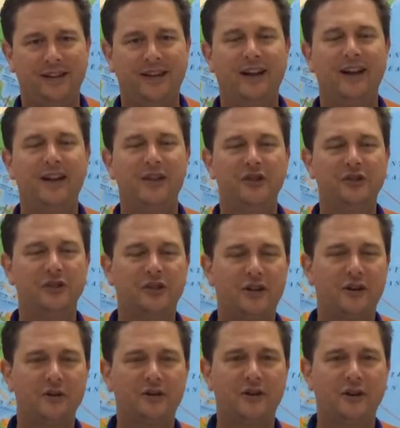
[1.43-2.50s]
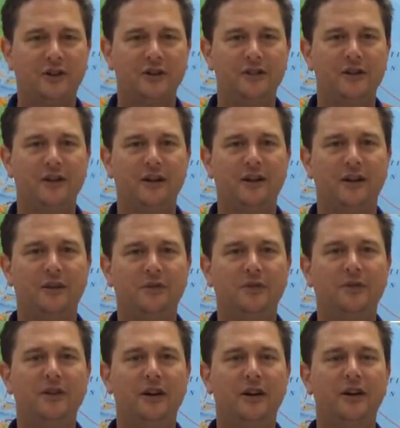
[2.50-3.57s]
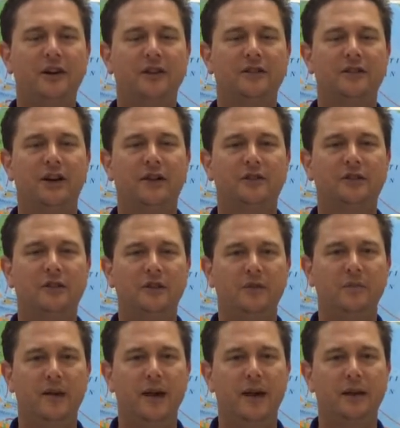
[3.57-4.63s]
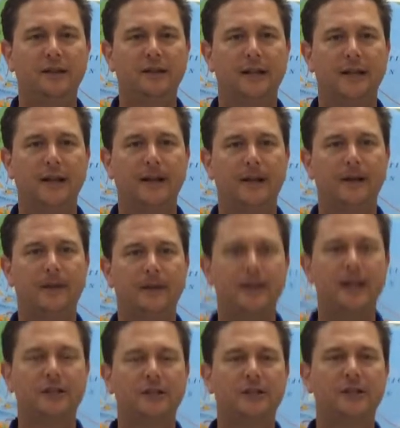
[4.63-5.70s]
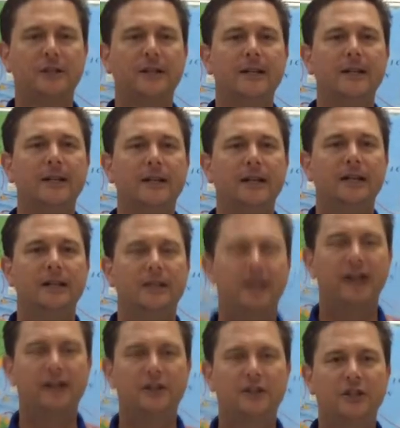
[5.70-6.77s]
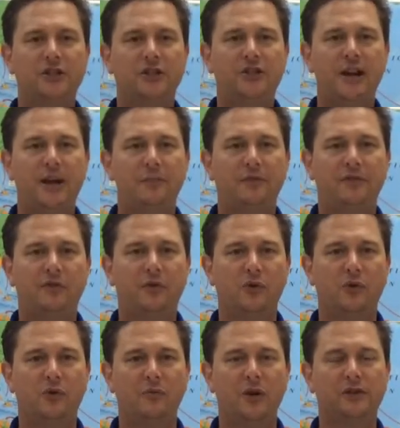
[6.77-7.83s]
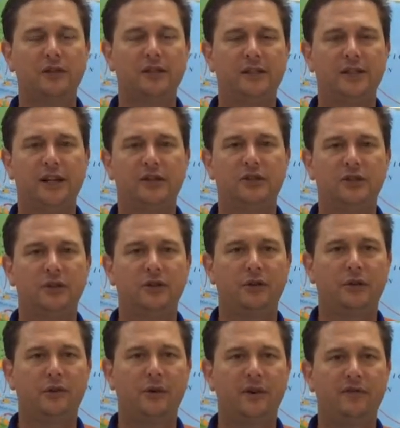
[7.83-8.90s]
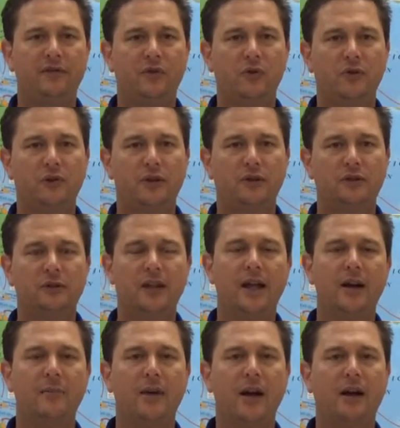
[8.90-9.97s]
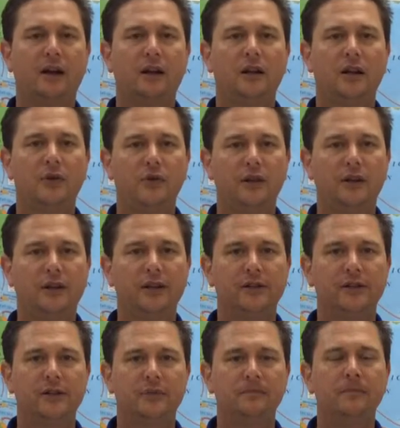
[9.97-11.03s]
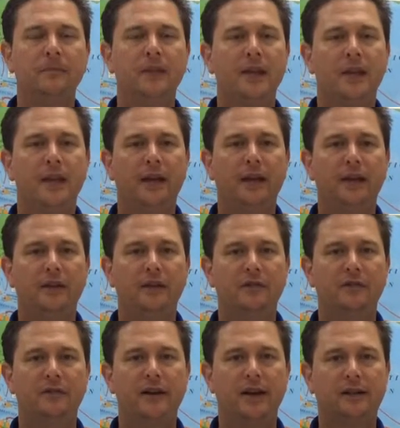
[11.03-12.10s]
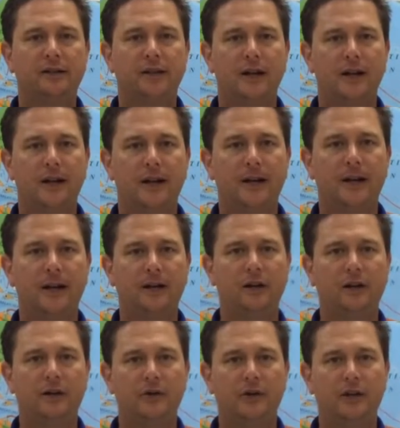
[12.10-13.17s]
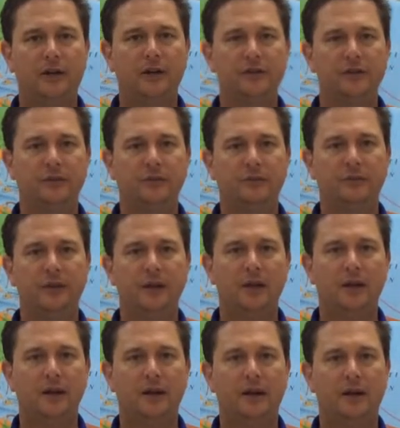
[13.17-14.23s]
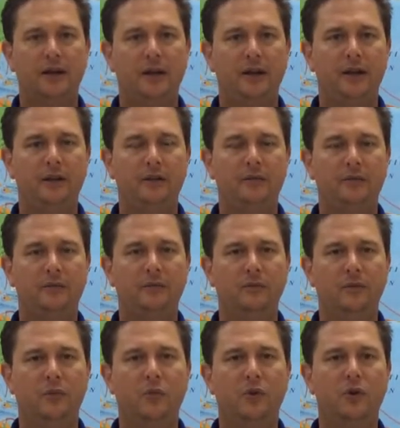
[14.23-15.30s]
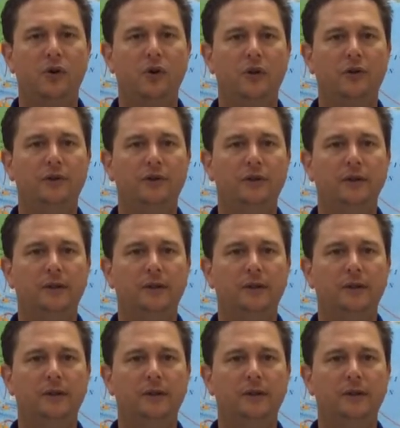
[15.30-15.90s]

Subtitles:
Hey, this is Coach Arch here. I'm here to talk to you about the next test. That's chapter 4. Most of the sections 2, 3, and 4 talks a lot about colonialism and the effect on colonialism in the world